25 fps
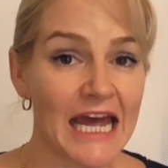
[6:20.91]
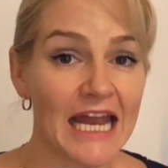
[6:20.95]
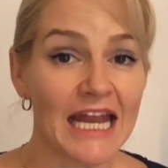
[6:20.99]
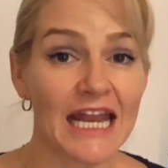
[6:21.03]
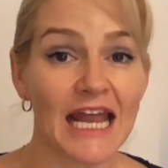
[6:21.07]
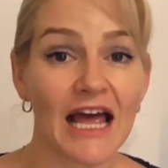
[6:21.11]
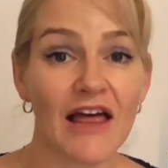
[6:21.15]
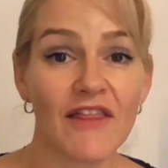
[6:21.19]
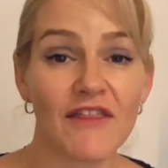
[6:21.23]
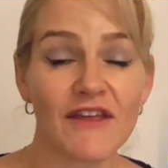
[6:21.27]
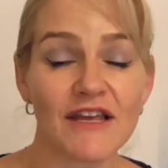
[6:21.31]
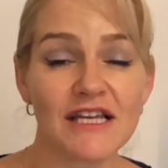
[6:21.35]

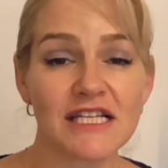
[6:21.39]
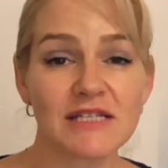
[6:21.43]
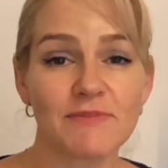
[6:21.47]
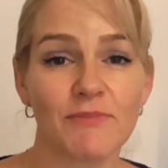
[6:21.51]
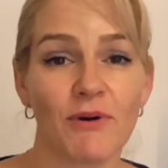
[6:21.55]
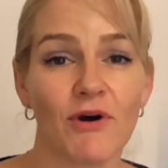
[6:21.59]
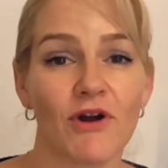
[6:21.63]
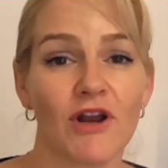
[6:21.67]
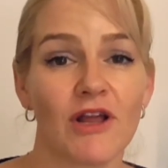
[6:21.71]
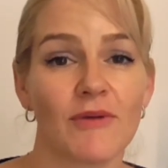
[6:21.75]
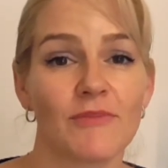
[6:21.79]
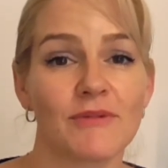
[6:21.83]
Now these
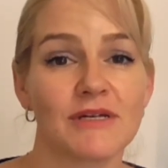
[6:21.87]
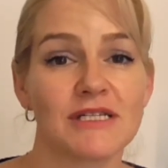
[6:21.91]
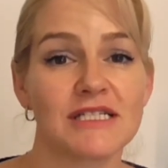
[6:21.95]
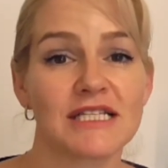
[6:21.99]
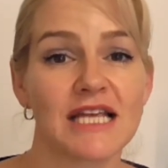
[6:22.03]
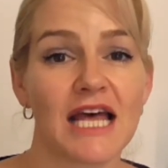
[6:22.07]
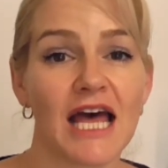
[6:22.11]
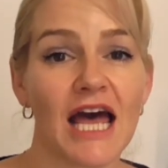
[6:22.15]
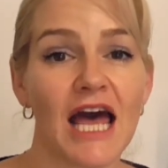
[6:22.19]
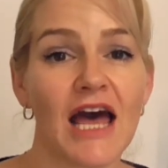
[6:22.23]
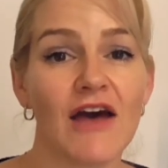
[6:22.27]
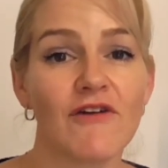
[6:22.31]

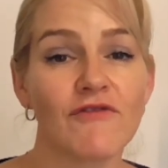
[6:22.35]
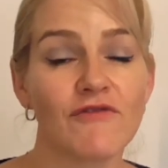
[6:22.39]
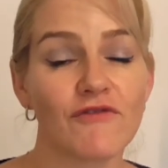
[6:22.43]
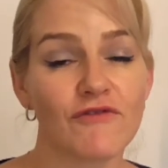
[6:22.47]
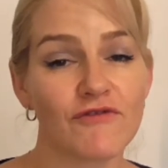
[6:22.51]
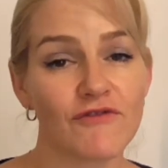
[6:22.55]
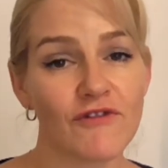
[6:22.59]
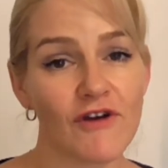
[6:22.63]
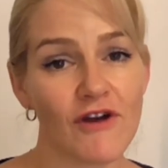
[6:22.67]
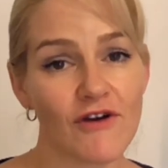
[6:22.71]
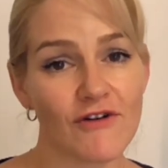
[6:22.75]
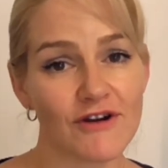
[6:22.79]
polymers have
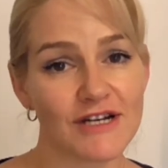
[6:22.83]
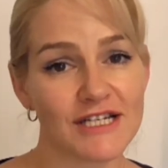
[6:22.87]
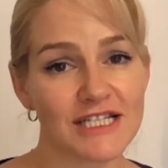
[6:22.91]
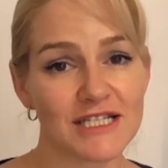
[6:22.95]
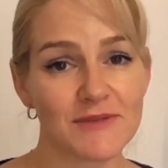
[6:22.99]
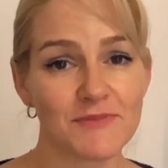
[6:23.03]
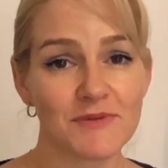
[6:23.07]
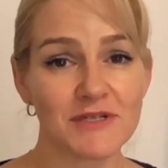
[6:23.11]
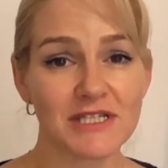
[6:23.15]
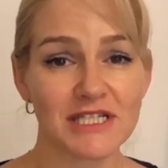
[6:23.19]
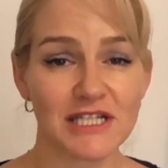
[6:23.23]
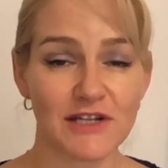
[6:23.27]
very
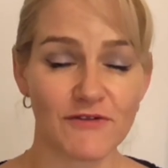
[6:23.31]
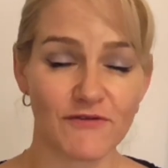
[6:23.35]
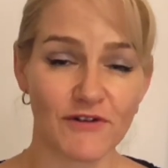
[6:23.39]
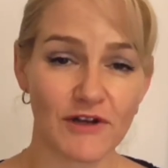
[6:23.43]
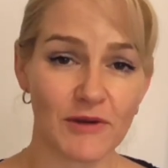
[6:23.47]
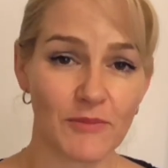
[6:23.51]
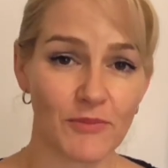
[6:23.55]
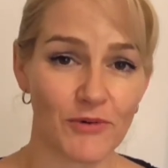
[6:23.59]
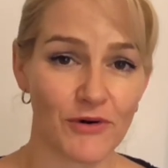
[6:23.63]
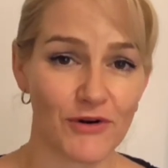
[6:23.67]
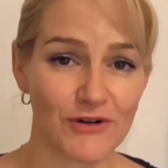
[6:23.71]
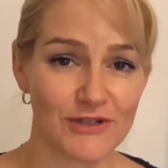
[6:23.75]

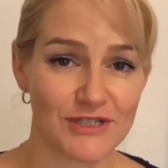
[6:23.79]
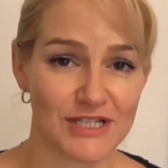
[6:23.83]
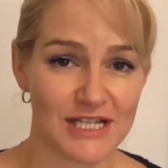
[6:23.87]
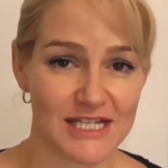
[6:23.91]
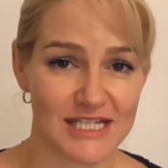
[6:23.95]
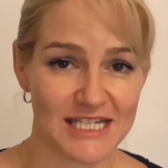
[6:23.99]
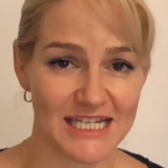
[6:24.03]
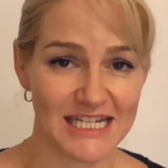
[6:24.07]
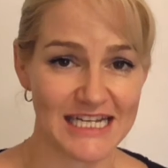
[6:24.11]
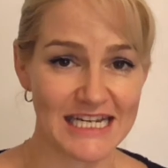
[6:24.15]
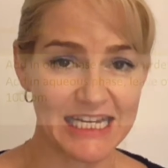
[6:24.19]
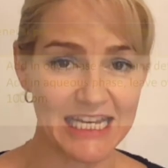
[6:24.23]
specific
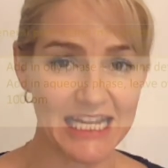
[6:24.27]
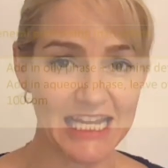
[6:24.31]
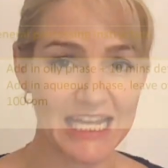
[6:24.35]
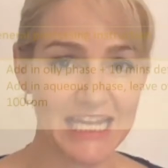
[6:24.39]
processing